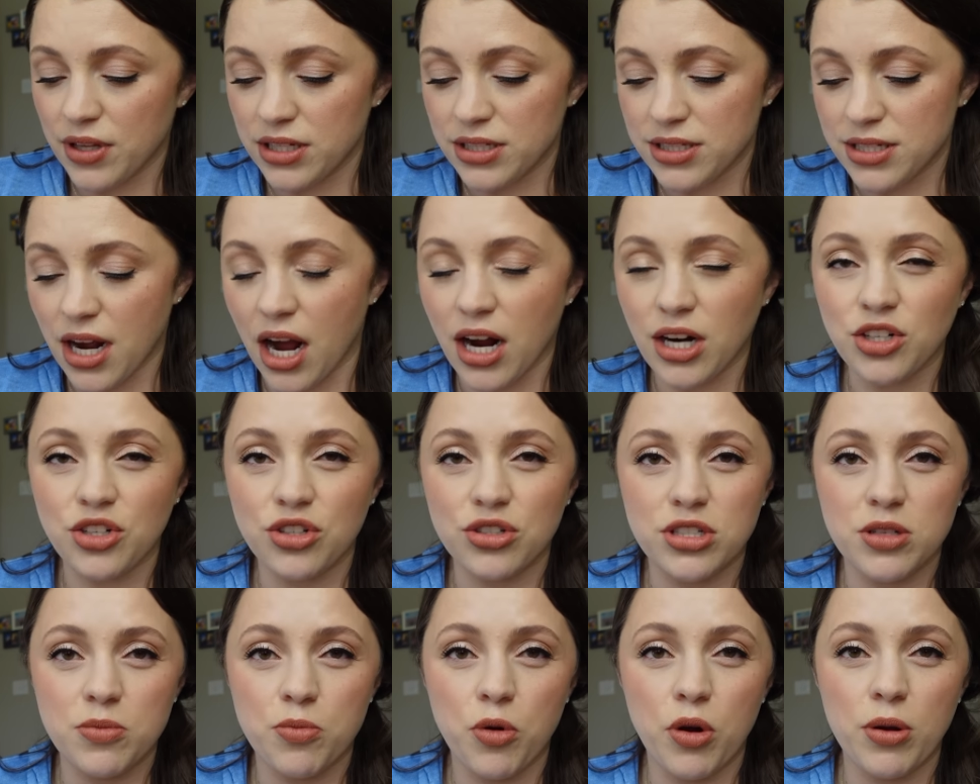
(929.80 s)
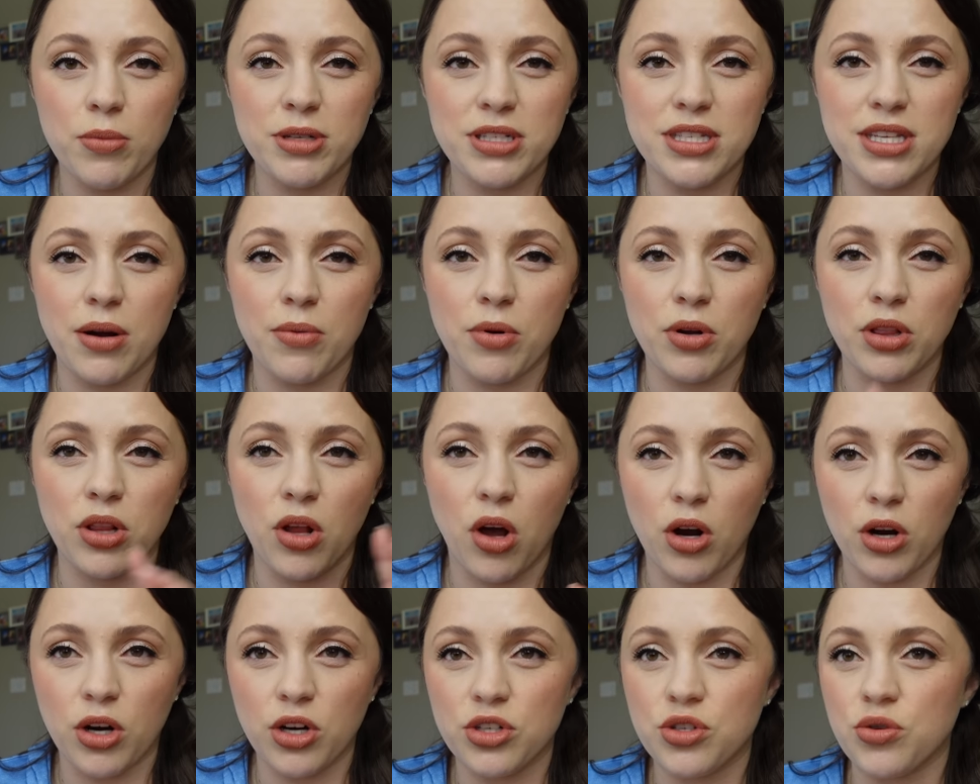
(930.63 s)
doctor's appointments that were
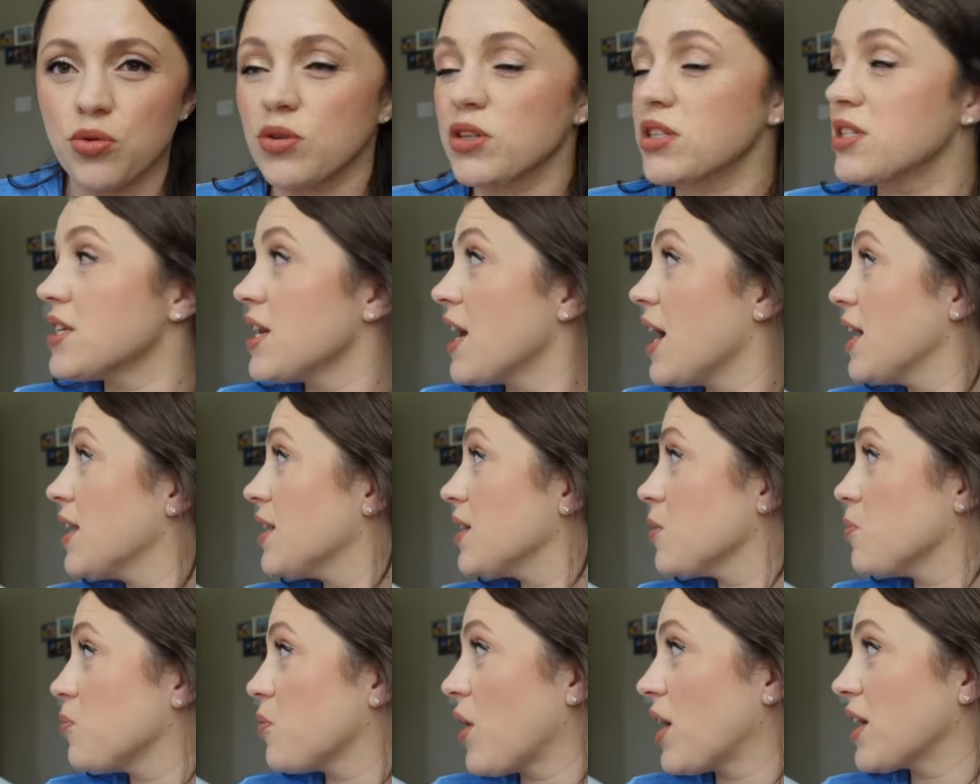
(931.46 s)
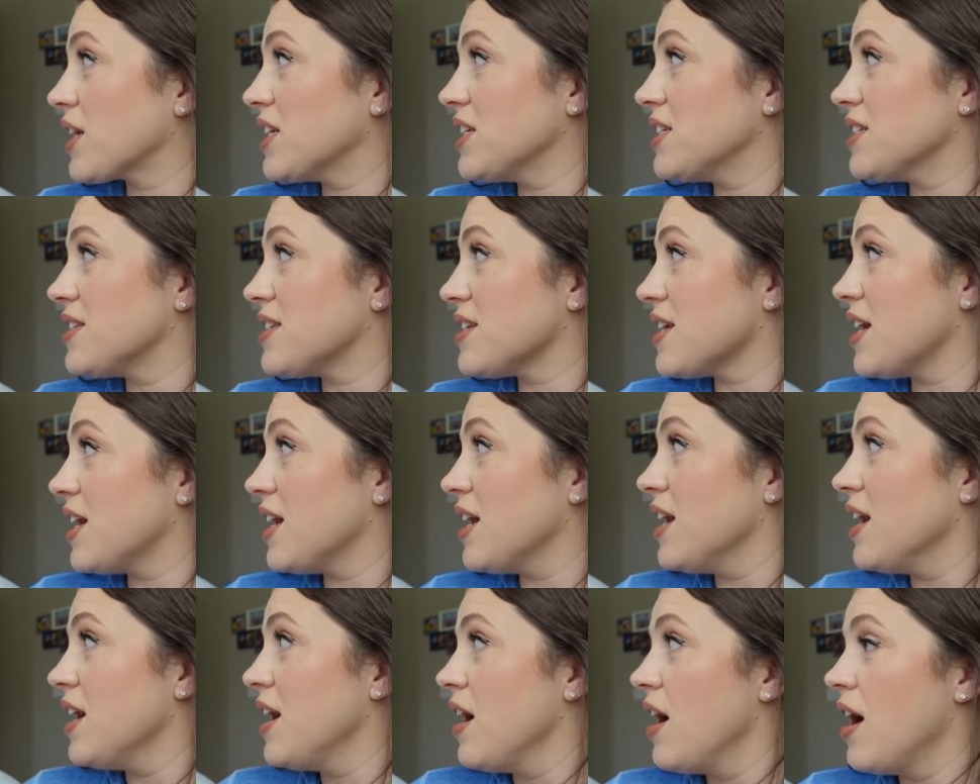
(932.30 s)
longer towards the end of the
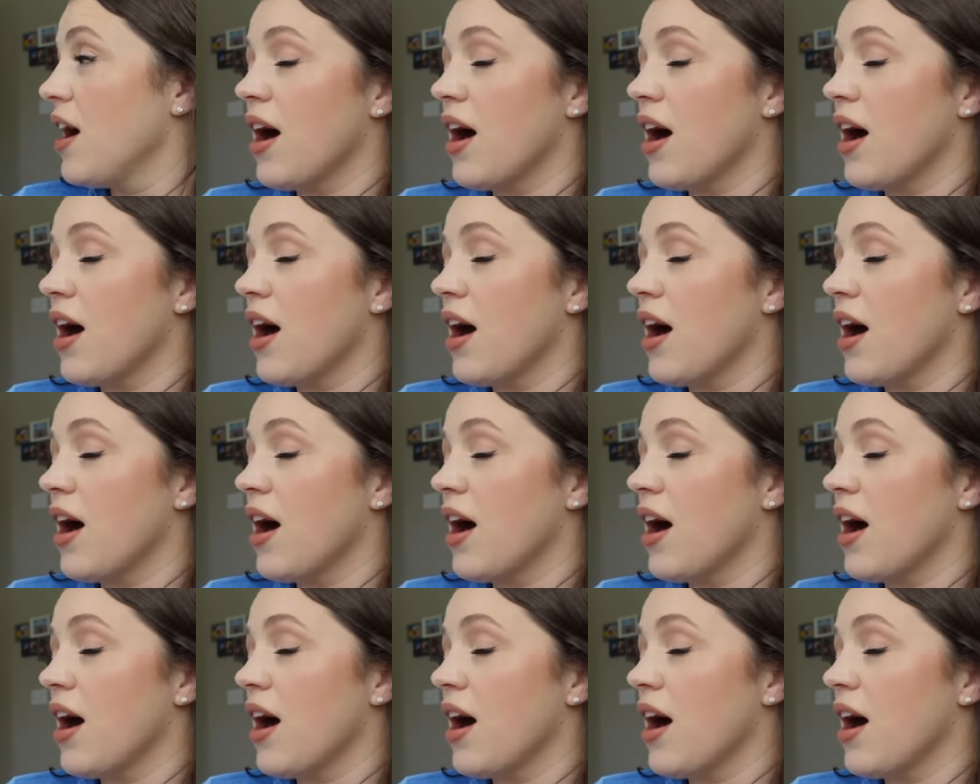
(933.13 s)
pregnancy.